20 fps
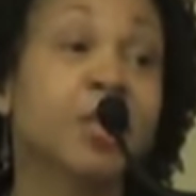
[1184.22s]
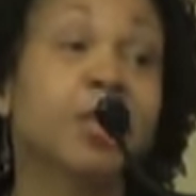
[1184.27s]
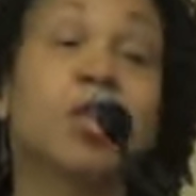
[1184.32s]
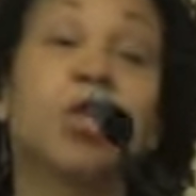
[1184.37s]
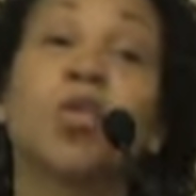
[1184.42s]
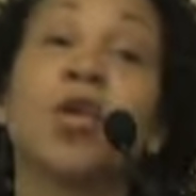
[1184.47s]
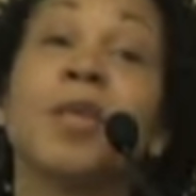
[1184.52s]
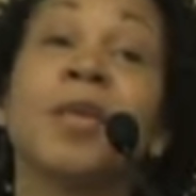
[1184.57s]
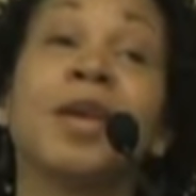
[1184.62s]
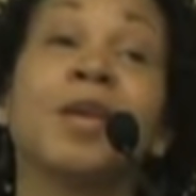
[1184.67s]
so
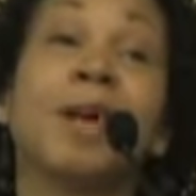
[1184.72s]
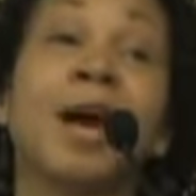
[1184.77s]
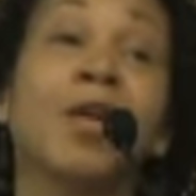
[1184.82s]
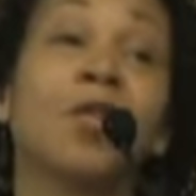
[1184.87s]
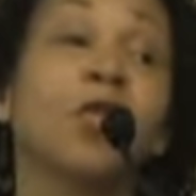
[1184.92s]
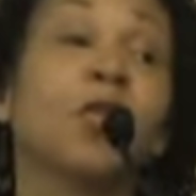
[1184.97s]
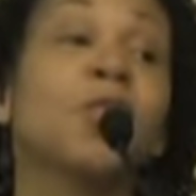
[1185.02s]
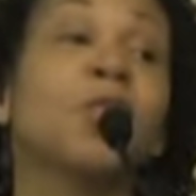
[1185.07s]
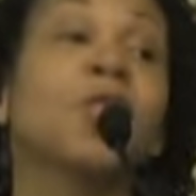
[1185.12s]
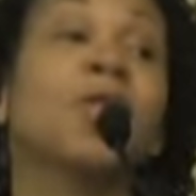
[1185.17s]
the women in my
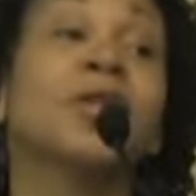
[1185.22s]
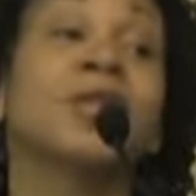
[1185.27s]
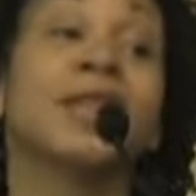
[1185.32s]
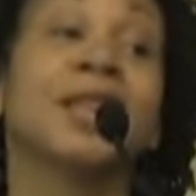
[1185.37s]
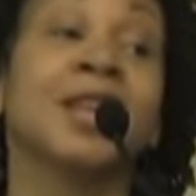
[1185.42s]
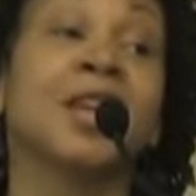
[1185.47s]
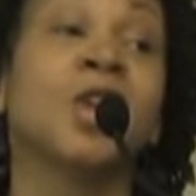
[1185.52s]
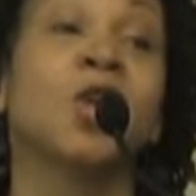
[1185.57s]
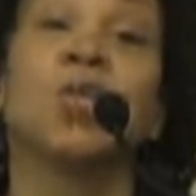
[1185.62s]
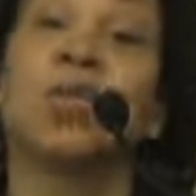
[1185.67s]
group were,
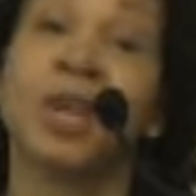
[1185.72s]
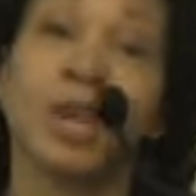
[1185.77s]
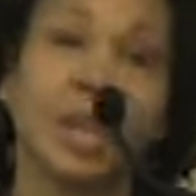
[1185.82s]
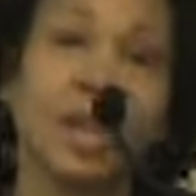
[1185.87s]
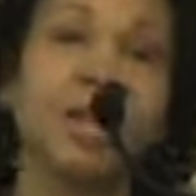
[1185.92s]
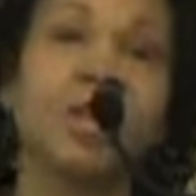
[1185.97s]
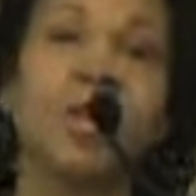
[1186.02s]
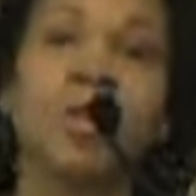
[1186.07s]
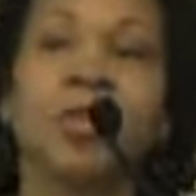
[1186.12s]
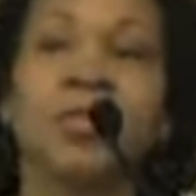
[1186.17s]
you know, we
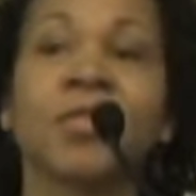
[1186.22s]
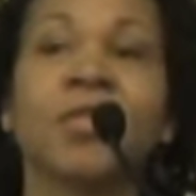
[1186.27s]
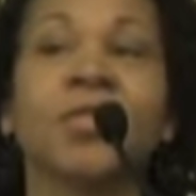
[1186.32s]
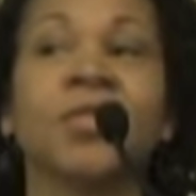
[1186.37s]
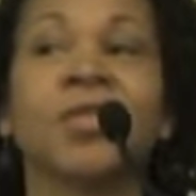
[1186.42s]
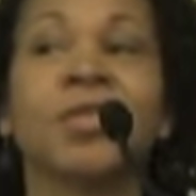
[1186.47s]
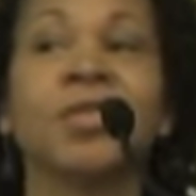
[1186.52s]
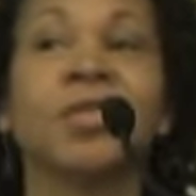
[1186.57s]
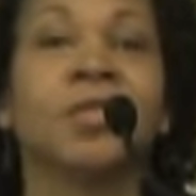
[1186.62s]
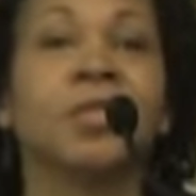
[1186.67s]
did learn a few
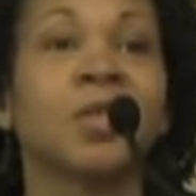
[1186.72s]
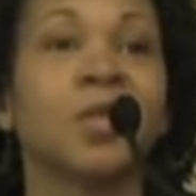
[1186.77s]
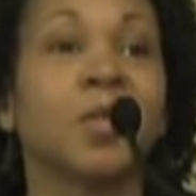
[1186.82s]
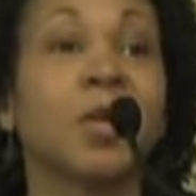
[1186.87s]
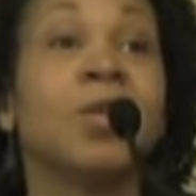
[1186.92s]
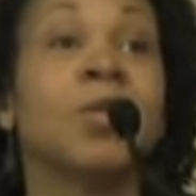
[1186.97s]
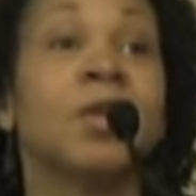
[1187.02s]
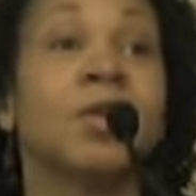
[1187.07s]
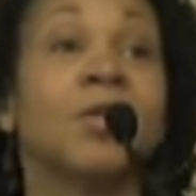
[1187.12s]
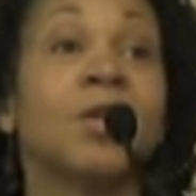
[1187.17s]
tunes, though.
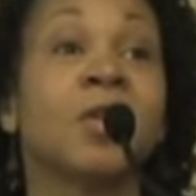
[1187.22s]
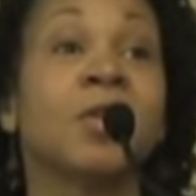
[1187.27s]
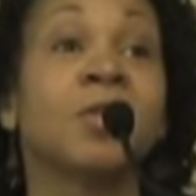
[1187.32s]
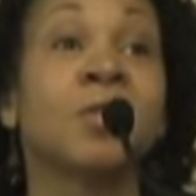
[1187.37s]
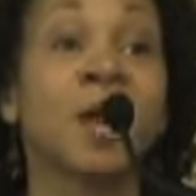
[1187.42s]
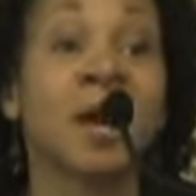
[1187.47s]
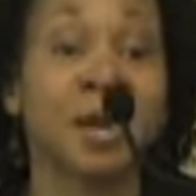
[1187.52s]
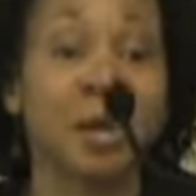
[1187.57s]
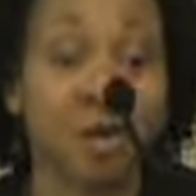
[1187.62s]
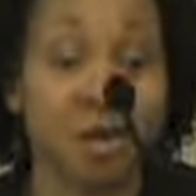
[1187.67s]
we were even on
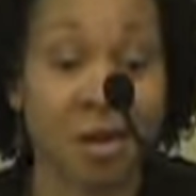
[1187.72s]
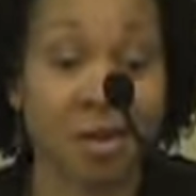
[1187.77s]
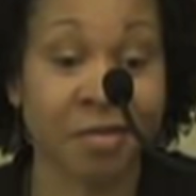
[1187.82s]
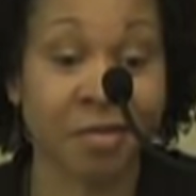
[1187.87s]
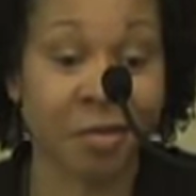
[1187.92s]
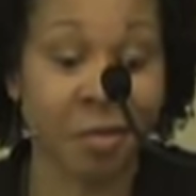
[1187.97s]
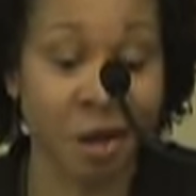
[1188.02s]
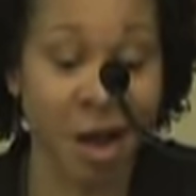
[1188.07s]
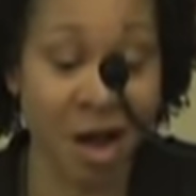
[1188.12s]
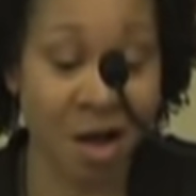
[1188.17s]
radio
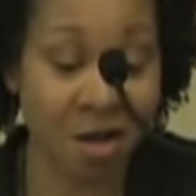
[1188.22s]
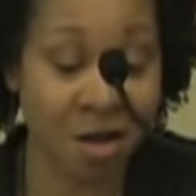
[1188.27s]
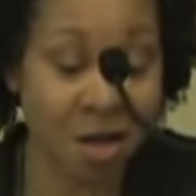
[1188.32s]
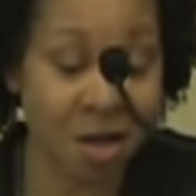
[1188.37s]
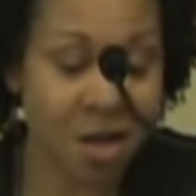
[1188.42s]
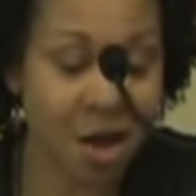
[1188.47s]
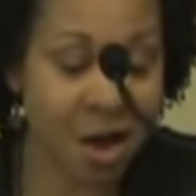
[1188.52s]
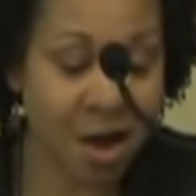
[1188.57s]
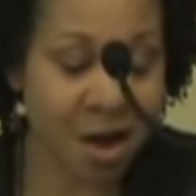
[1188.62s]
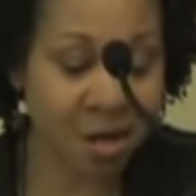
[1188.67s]
after a while.
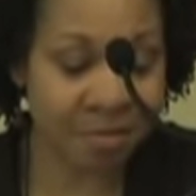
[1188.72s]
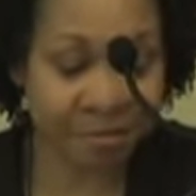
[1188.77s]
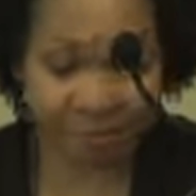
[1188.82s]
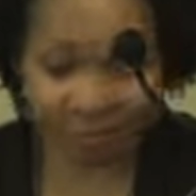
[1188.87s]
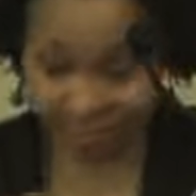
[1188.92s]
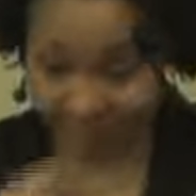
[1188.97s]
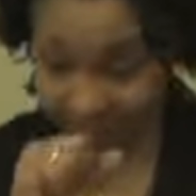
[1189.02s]
Um,